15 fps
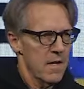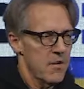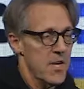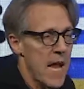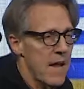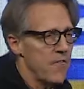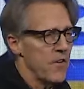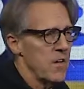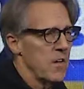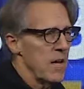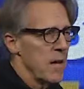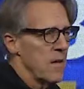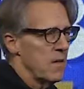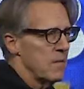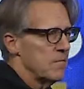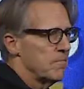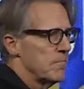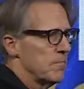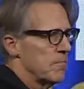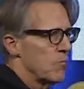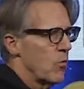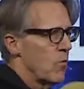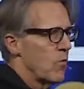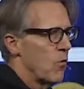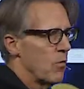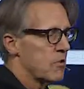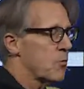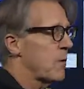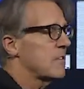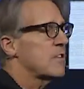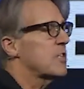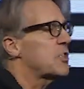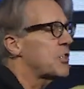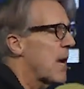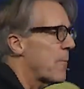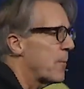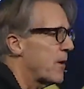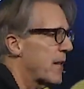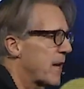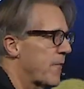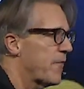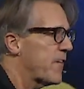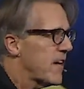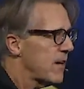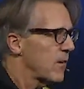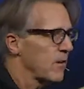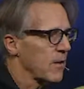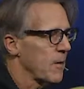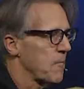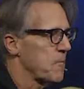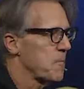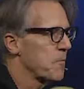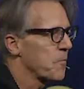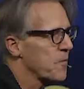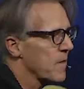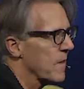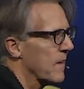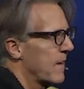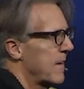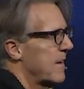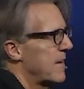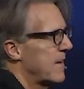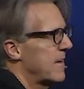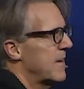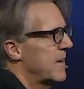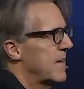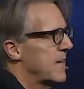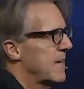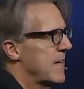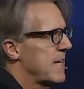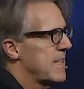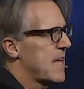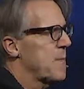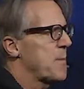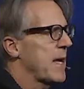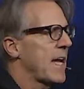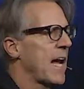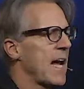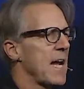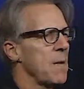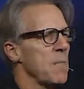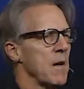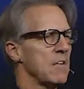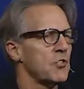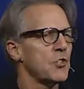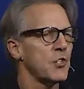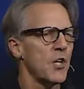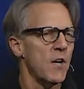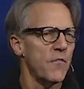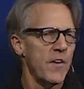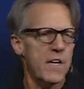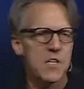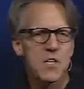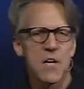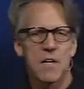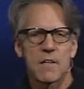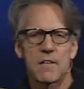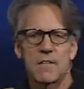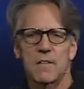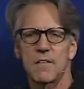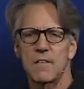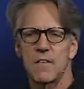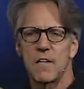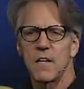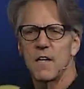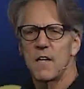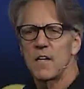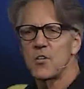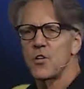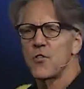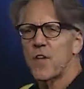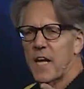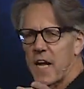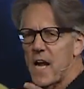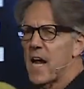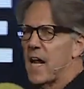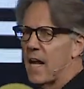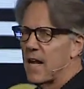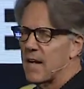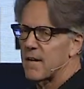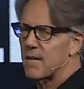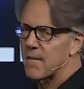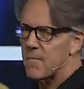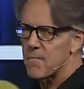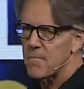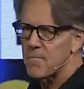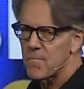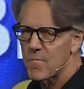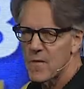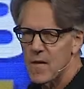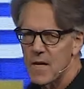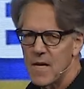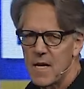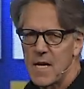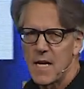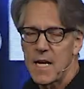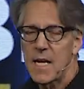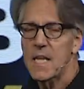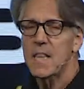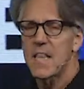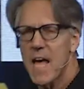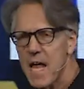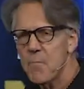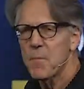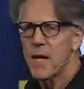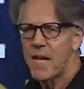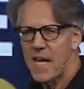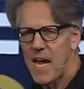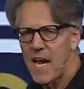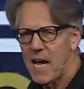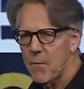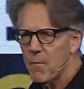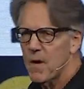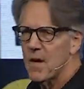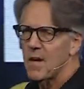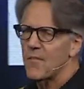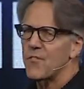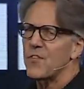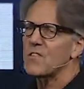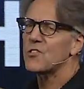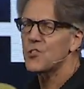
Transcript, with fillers: David was once a shepherd in a field. He then became a servant to the king. He then became the